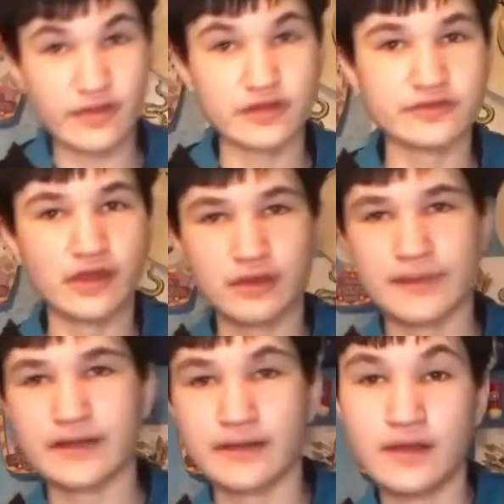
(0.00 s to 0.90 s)
start talking
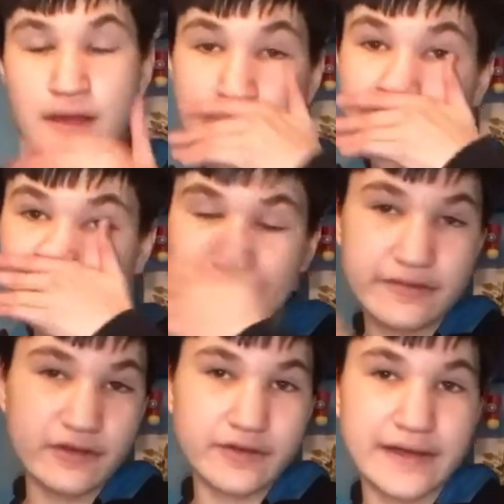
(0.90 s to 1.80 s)
about it, I gotta
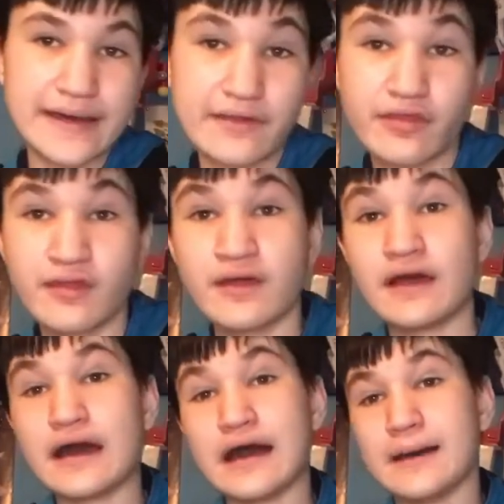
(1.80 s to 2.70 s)
tell you guys,
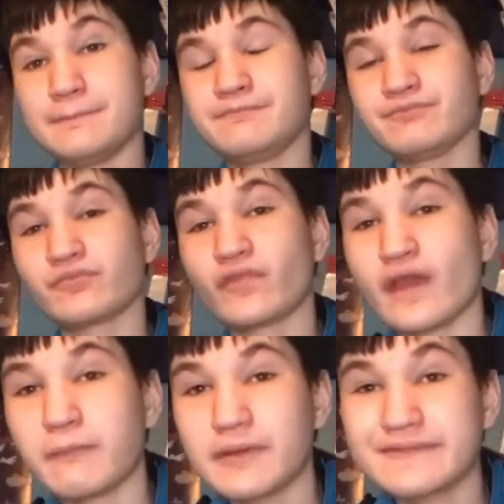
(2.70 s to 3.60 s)
um,
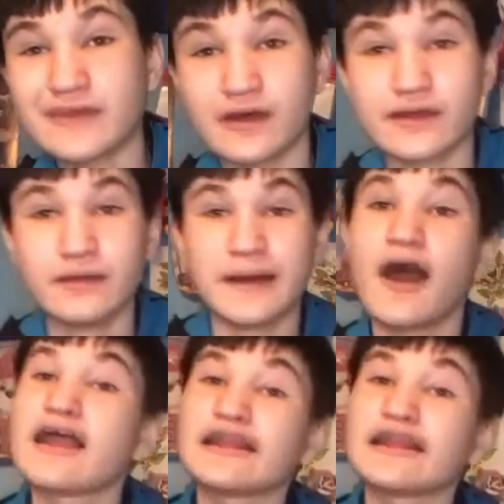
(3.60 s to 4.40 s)
I'm gonna be talking about a